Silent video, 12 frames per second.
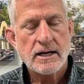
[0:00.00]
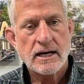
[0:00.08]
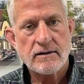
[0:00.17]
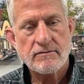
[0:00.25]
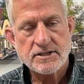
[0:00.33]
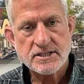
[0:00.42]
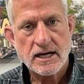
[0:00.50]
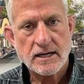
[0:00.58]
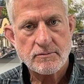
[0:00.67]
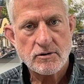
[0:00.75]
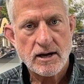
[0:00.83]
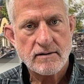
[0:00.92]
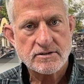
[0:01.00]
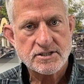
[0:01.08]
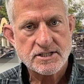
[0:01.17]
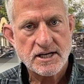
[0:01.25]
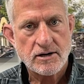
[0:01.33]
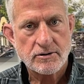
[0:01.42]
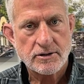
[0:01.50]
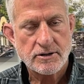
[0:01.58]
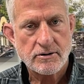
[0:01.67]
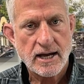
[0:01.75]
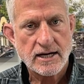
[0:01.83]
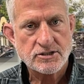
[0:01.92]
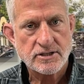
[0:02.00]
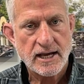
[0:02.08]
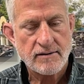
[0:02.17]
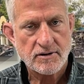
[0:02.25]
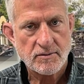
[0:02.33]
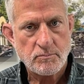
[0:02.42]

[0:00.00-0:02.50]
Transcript: every time you have a seller, you're actually having